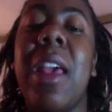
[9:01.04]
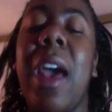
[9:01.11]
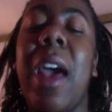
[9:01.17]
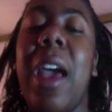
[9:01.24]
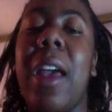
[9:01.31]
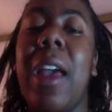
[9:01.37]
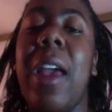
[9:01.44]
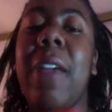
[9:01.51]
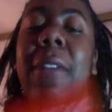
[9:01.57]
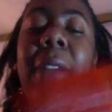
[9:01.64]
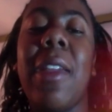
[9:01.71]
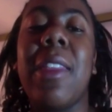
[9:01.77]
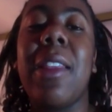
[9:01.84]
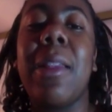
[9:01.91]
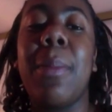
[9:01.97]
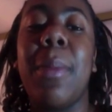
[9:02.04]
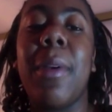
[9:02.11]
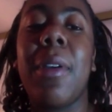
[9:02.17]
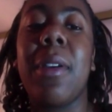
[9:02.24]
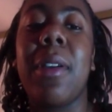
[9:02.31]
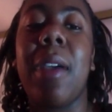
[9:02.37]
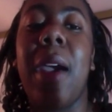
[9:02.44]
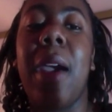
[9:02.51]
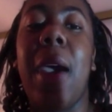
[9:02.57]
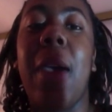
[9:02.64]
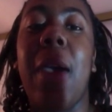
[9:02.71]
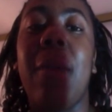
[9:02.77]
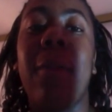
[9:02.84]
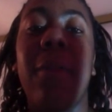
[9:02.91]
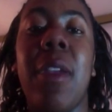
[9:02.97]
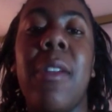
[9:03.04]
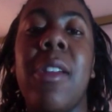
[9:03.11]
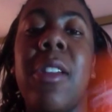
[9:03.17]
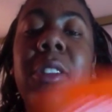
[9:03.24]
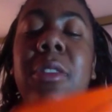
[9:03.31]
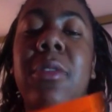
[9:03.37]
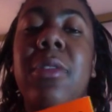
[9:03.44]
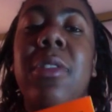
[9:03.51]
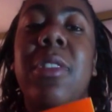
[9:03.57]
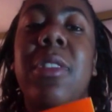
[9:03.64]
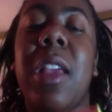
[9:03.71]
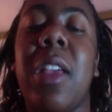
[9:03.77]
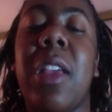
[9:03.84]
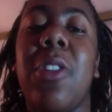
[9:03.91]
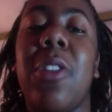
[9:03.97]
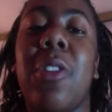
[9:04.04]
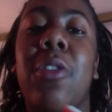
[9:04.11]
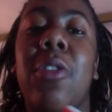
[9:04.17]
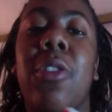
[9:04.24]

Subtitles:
I find this book very interesting. There's